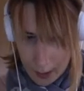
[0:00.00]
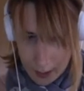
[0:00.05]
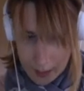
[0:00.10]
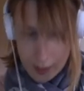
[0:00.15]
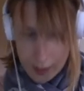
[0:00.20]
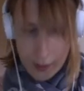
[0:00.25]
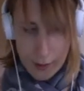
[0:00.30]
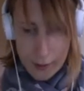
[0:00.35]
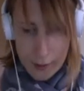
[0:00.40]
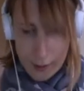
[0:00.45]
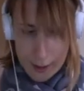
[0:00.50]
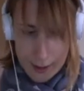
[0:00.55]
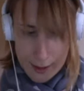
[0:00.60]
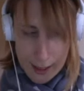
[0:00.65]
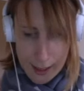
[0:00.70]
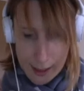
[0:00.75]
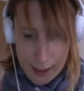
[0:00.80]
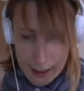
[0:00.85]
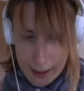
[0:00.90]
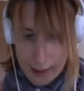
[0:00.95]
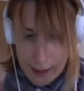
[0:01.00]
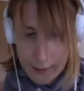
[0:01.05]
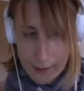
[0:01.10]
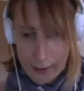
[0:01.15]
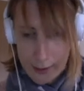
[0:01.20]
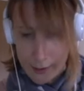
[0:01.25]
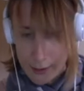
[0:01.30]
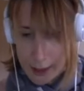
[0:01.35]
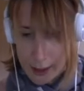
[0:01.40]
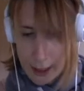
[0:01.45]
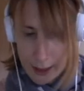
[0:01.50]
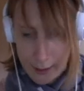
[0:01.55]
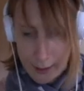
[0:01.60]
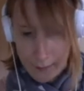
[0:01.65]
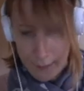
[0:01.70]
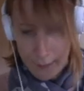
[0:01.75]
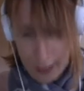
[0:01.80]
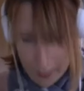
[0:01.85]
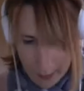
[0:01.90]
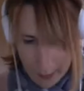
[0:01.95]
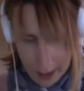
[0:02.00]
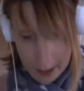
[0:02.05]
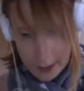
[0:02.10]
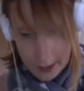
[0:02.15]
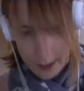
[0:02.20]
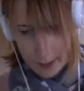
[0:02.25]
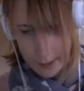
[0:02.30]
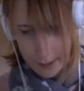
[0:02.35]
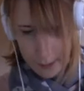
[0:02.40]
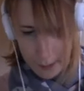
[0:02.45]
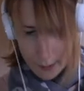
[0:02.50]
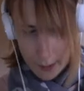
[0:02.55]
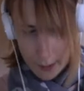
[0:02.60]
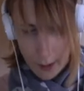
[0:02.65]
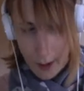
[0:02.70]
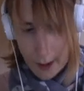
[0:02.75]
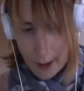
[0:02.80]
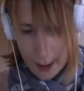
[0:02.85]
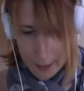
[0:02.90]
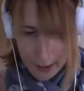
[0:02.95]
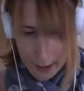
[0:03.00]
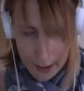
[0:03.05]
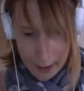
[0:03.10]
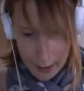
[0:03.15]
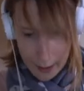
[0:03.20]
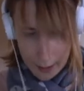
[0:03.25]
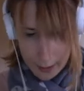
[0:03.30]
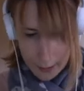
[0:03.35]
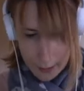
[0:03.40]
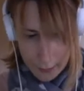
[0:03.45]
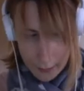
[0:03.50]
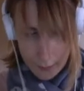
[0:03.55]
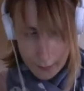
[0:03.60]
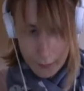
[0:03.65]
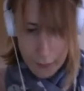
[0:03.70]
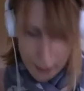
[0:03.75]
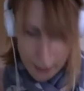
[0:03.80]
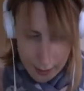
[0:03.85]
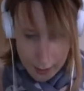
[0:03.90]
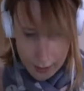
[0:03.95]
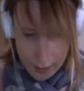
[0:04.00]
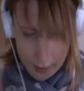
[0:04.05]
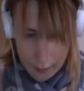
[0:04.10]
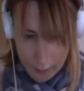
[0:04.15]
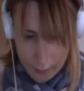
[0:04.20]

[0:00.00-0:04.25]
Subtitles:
you could say igurusuji imas. I am English or British.